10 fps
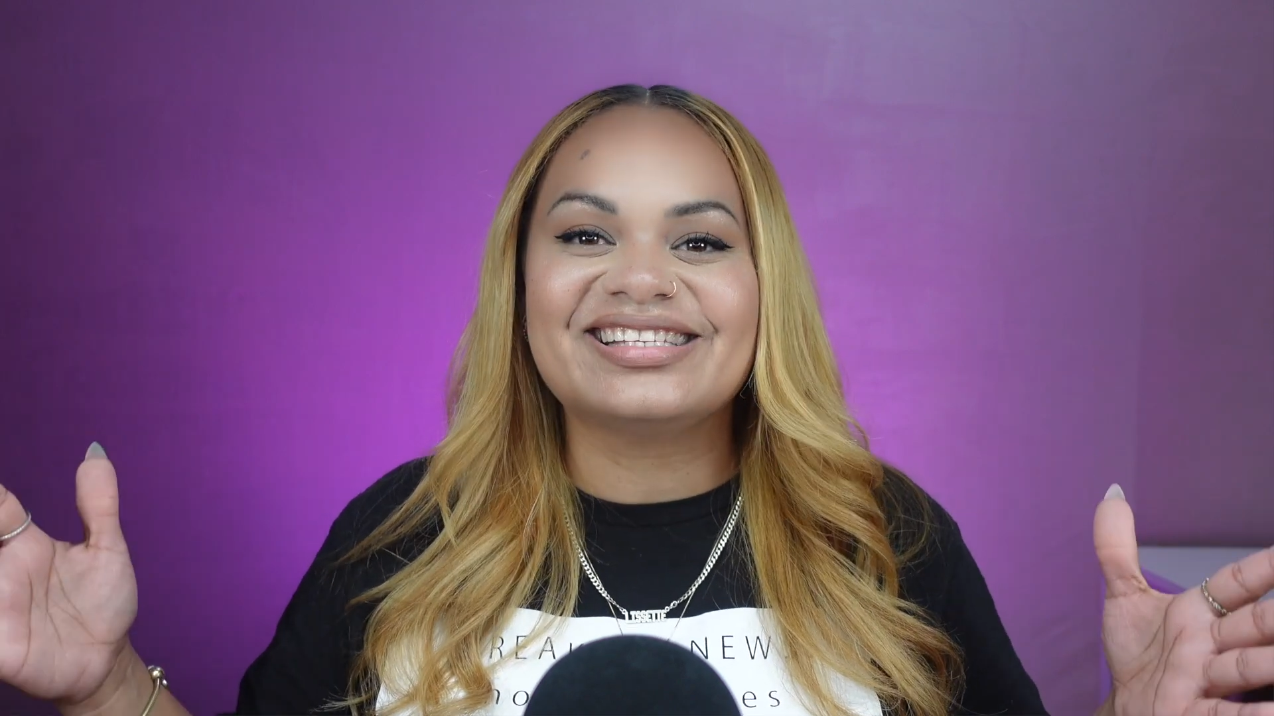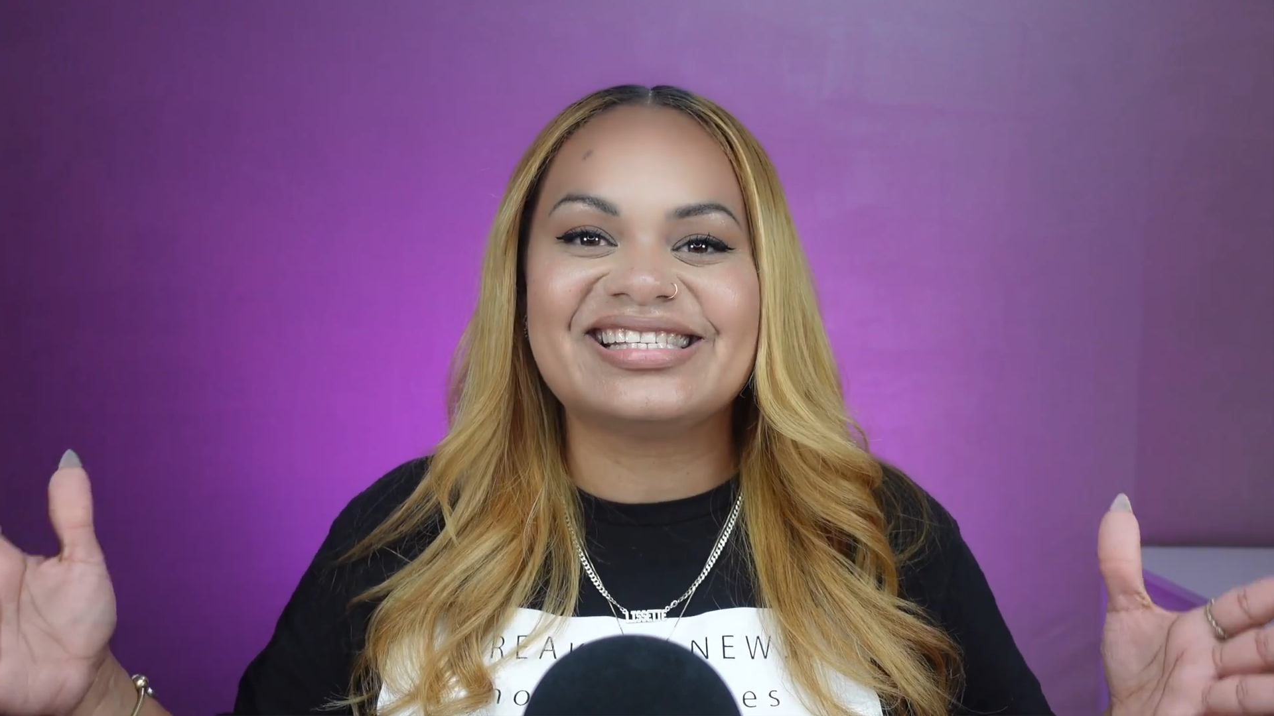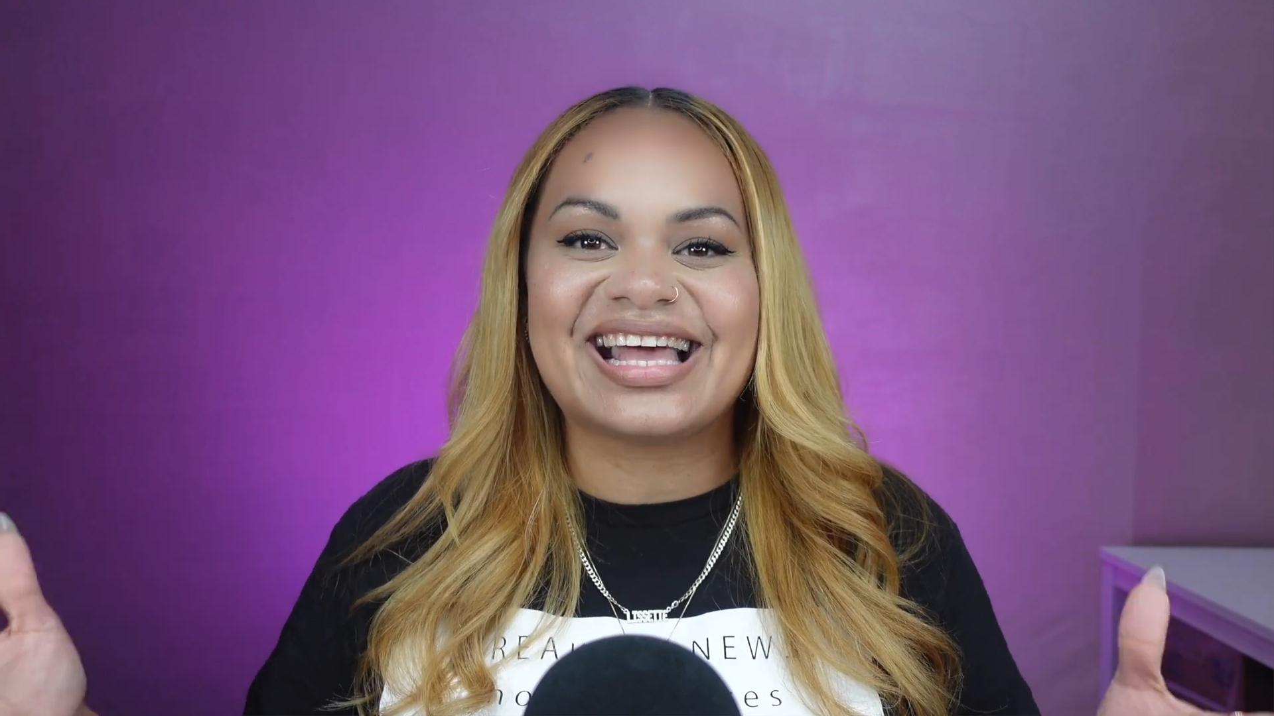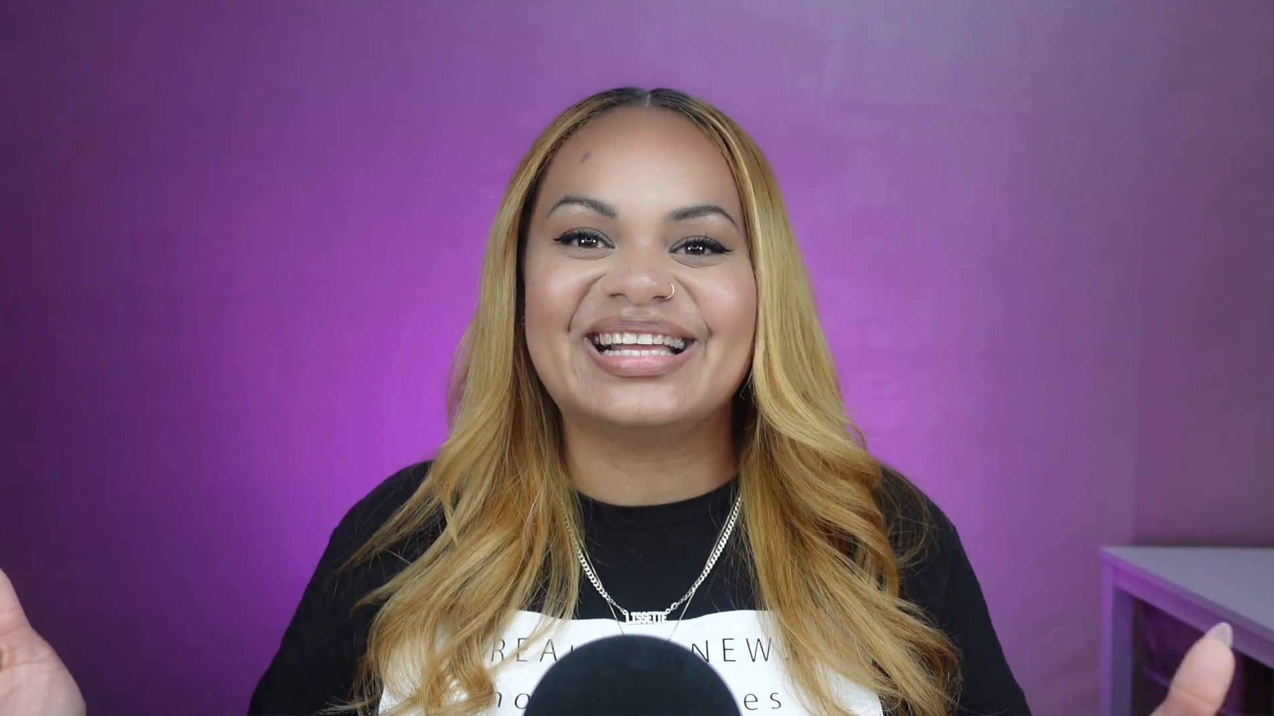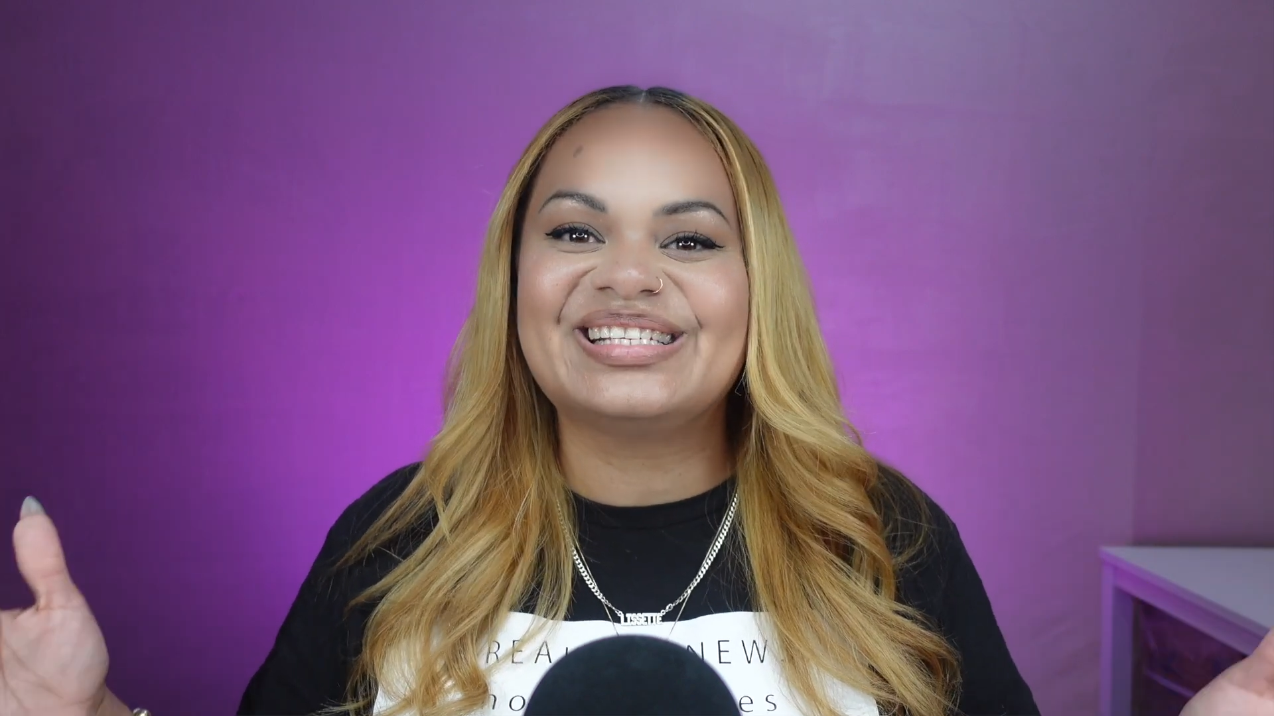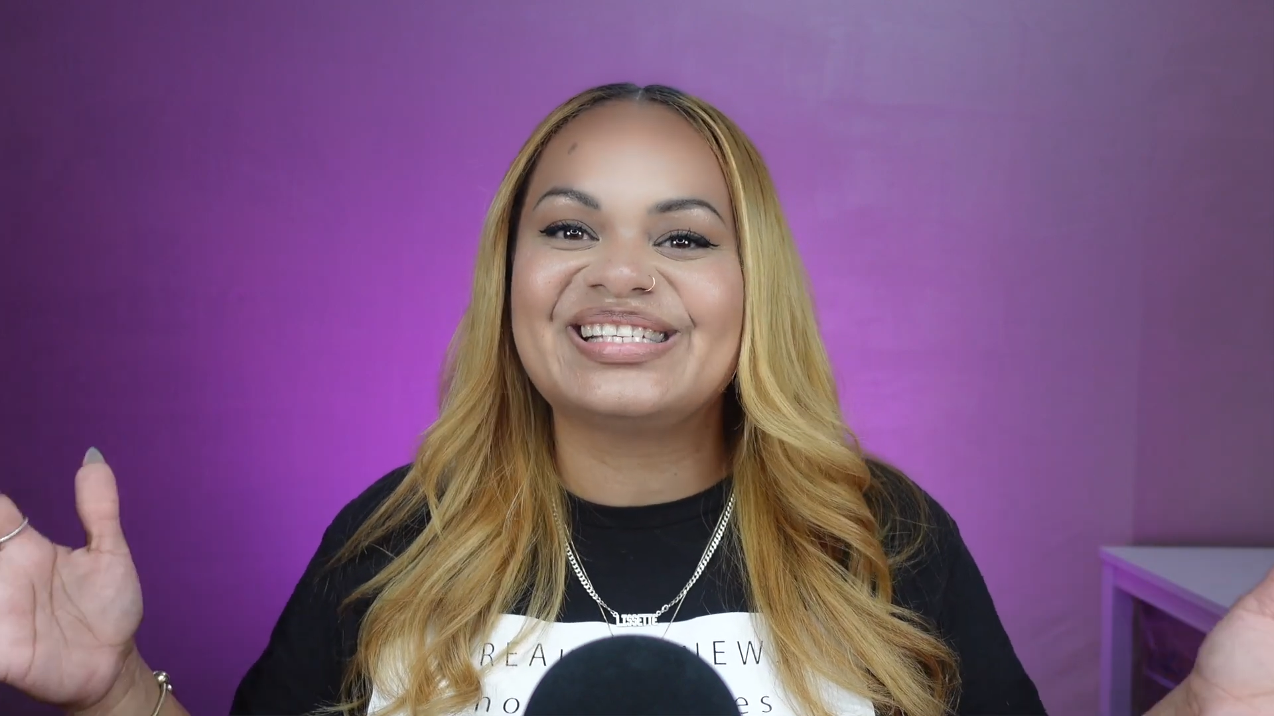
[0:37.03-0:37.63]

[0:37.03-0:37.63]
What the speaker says: design